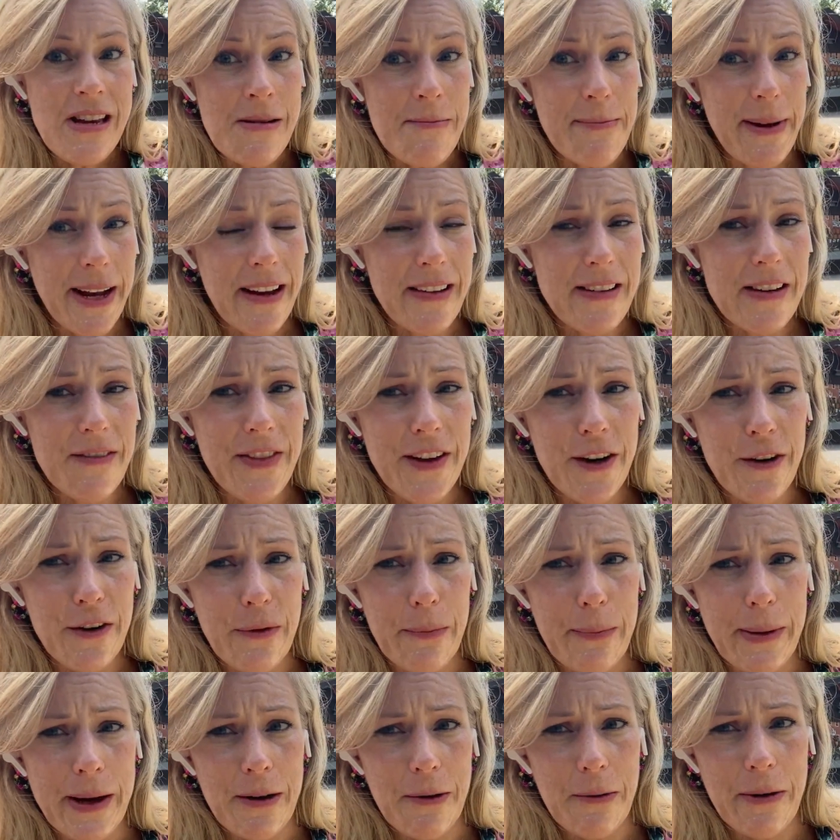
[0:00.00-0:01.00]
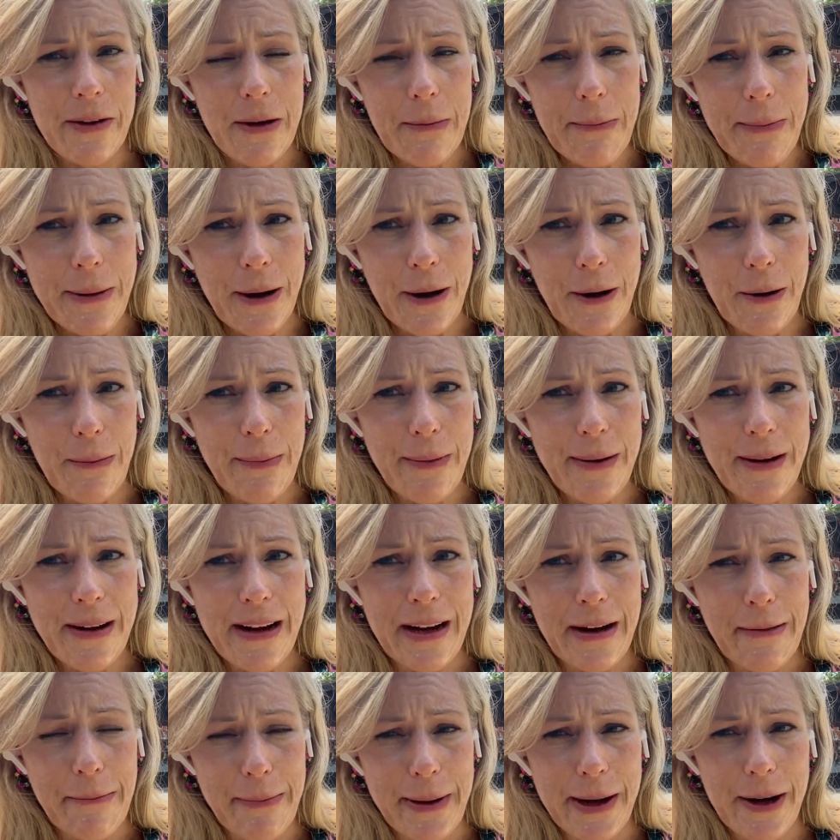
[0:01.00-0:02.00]
Because if there's beer with the Pope
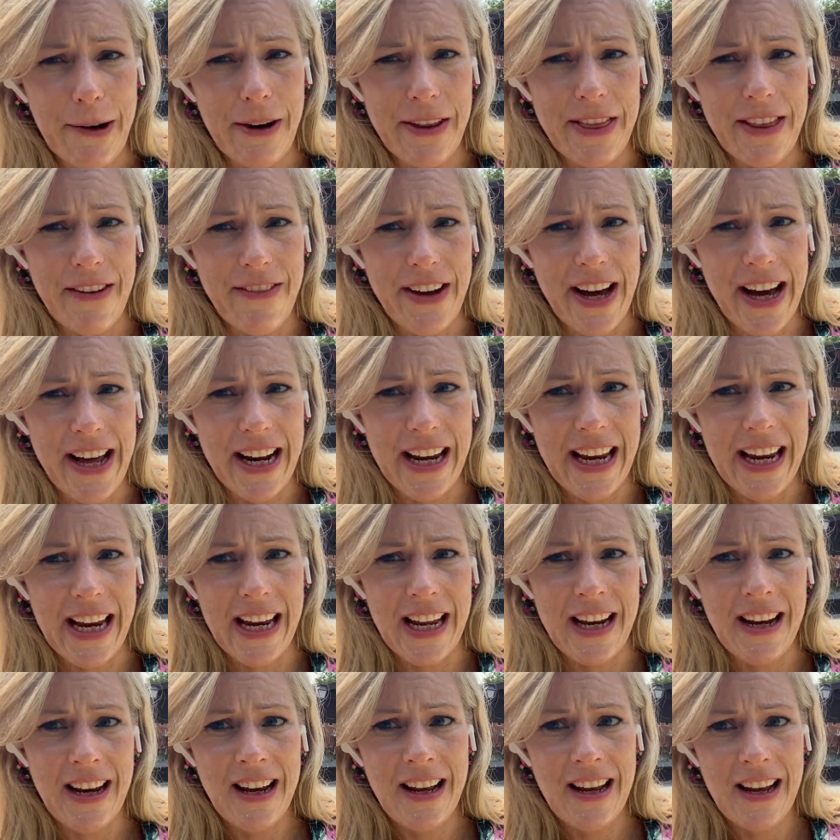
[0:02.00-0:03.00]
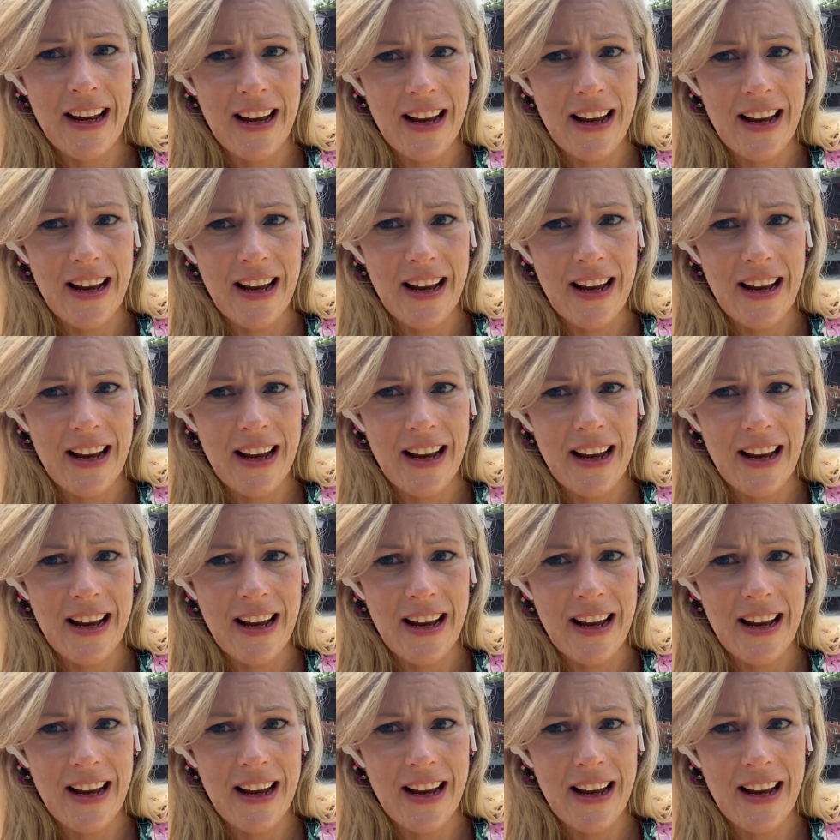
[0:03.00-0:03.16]
and beer at the Vatican,